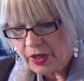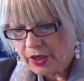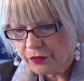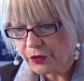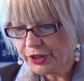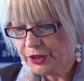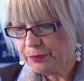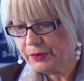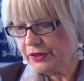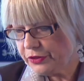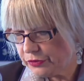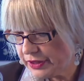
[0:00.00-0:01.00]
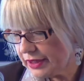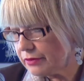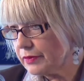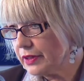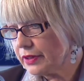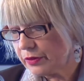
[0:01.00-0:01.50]
For the European
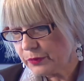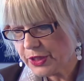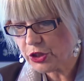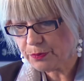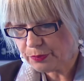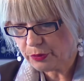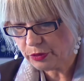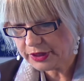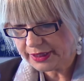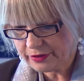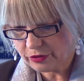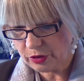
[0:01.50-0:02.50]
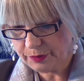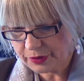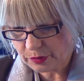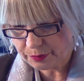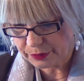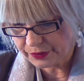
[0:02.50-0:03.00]
Union, we support economic
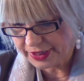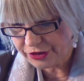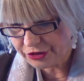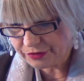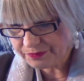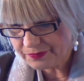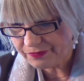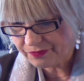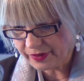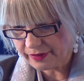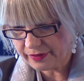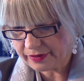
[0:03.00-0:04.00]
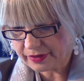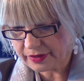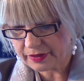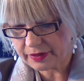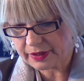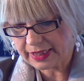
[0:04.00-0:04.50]
cooperation
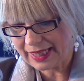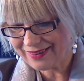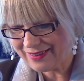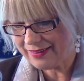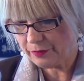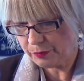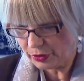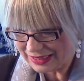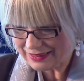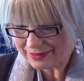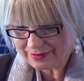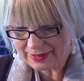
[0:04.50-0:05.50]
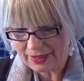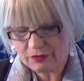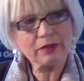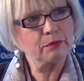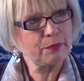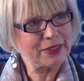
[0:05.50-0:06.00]
at the political
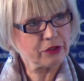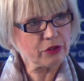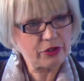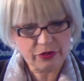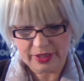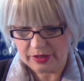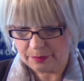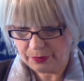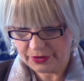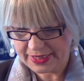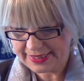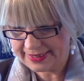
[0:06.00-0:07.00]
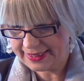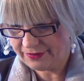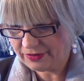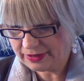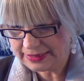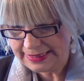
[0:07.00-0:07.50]
level, but also at the policy
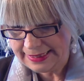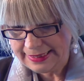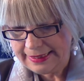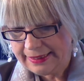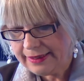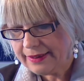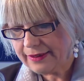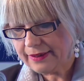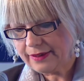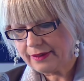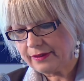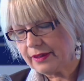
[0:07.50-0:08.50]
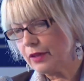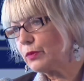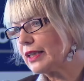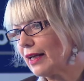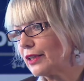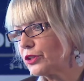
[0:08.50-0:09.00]
level. I
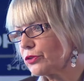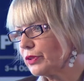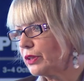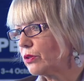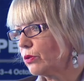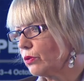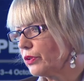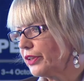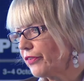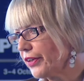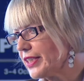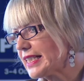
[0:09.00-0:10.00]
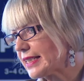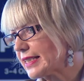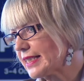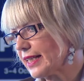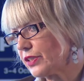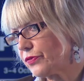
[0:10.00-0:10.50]
would like to recall the very
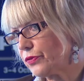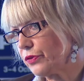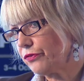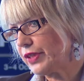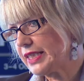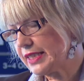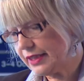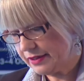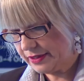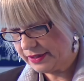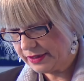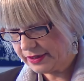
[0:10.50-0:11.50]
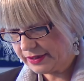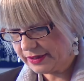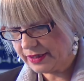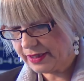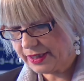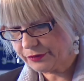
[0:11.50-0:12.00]
successful visit
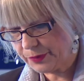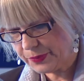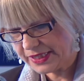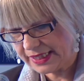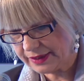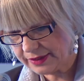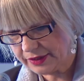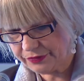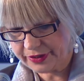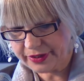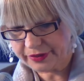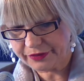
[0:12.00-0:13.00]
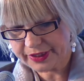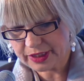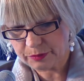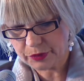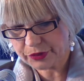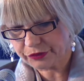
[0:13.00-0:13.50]
High Representative Federica
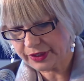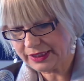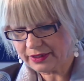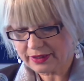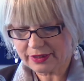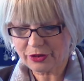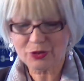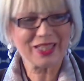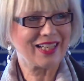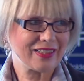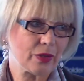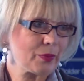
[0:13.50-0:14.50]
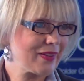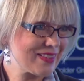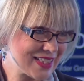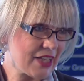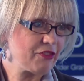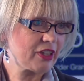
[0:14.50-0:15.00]
Mogherini did together with
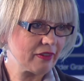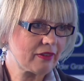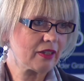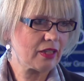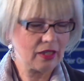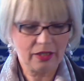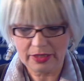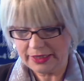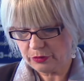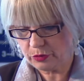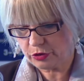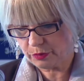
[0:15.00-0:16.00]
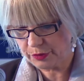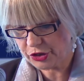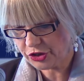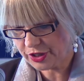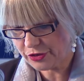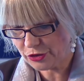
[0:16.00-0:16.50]
seven EU
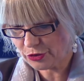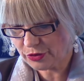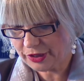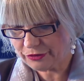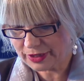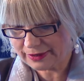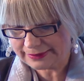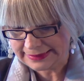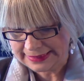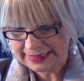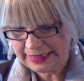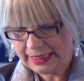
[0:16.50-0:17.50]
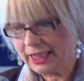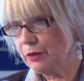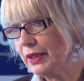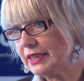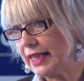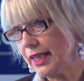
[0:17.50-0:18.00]
commissioners to Iran in
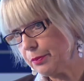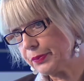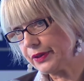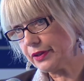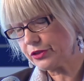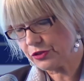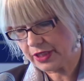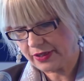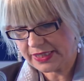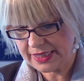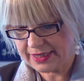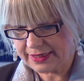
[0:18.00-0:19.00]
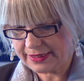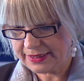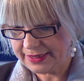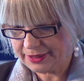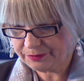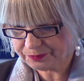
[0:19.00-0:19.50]
mid-April
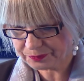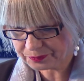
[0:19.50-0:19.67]
2016.